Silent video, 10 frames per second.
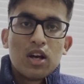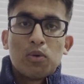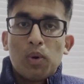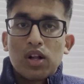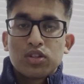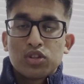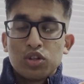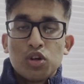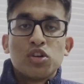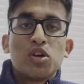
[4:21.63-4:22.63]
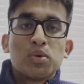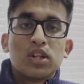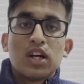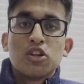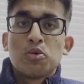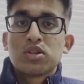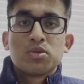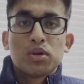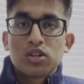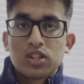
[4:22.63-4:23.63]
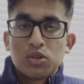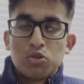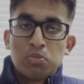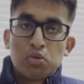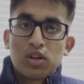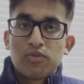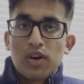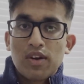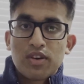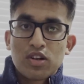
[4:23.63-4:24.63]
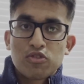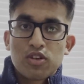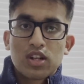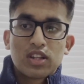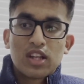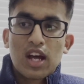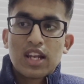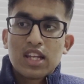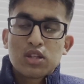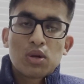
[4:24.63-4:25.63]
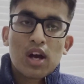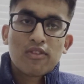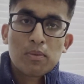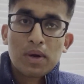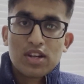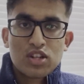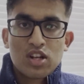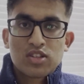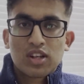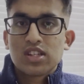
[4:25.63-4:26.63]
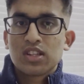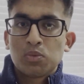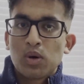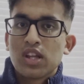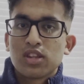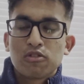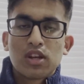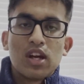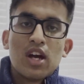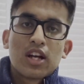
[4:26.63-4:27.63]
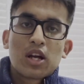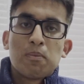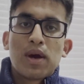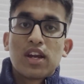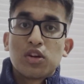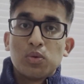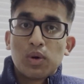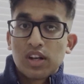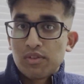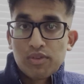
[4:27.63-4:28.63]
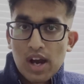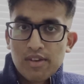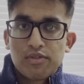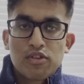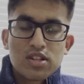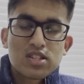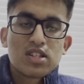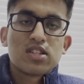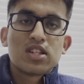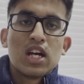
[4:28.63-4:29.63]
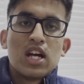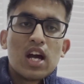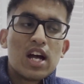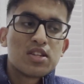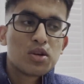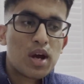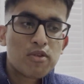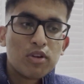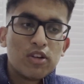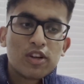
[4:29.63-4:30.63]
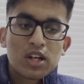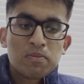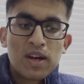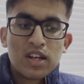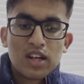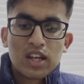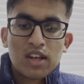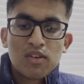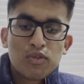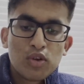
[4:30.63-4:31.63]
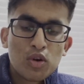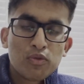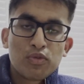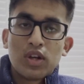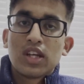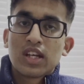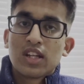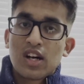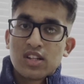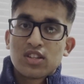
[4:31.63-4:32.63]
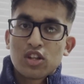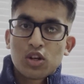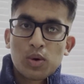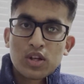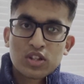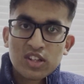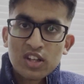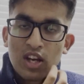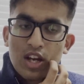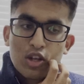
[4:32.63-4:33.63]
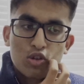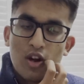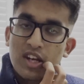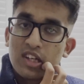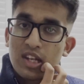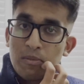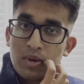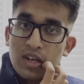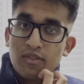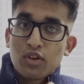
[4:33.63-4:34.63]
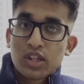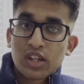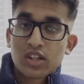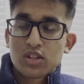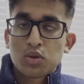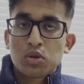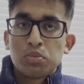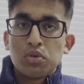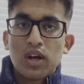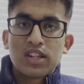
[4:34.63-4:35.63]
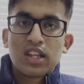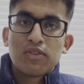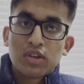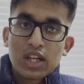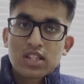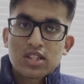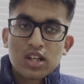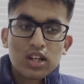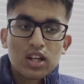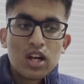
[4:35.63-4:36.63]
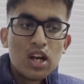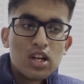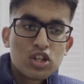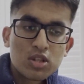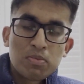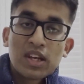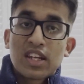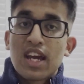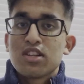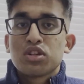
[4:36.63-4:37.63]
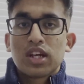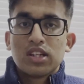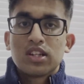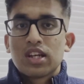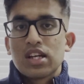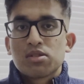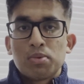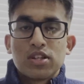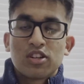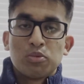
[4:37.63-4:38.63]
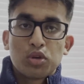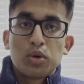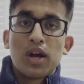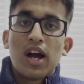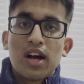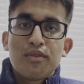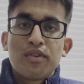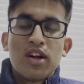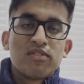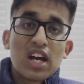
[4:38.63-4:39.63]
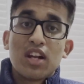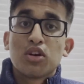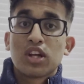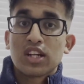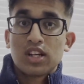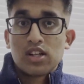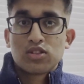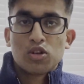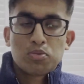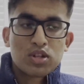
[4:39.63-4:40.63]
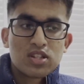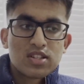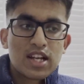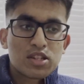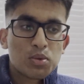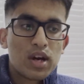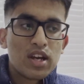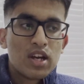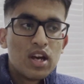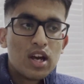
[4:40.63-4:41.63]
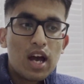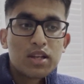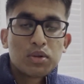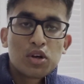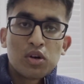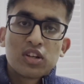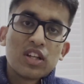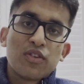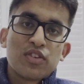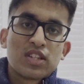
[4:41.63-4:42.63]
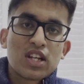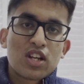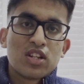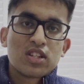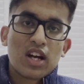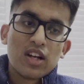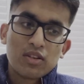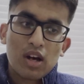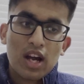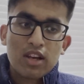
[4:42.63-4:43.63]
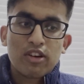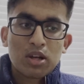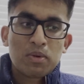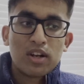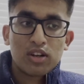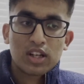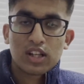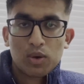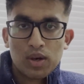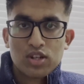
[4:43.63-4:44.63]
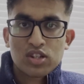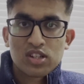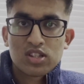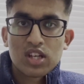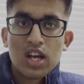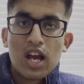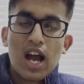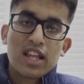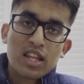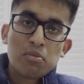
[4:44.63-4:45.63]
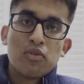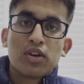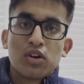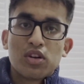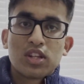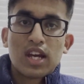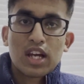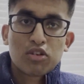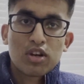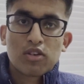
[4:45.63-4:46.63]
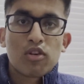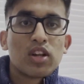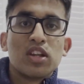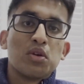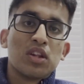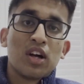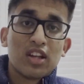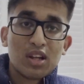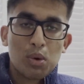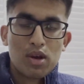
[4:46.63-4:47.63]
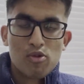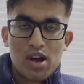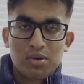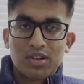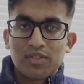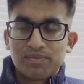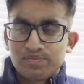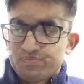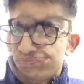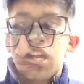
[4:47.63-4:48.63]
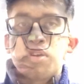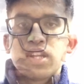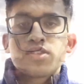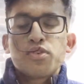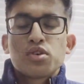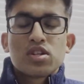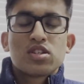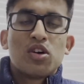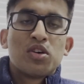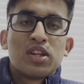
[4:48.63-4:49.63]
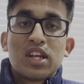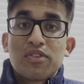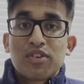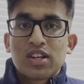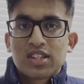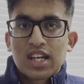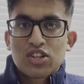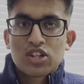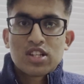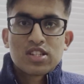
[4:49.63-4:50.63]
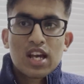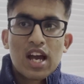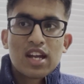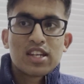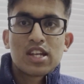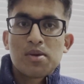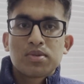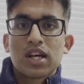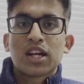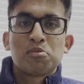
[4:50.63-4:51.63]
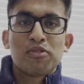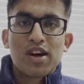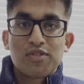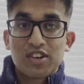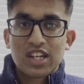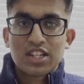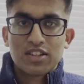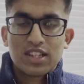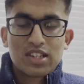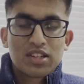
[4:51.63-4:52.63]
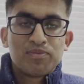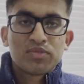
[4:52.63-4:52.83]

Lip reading: Whilst you don't know with the other options because they're all more than 500, at least you have a better chance of guessing 1 and 3 compared to 1 and 5, for instance. And so I really recommend, even if you don't fully get the answer to the question, try and attempt it if you think it's doable, and then if you get stuck, just make an educated guess based on what you have and looking at the answer options. That's why as we go on to different sections, I highly recommend looking at the questions and then moving on to the extract rather than doing the other way around. So now let's focus on the different sections and tips I can provide for each of these.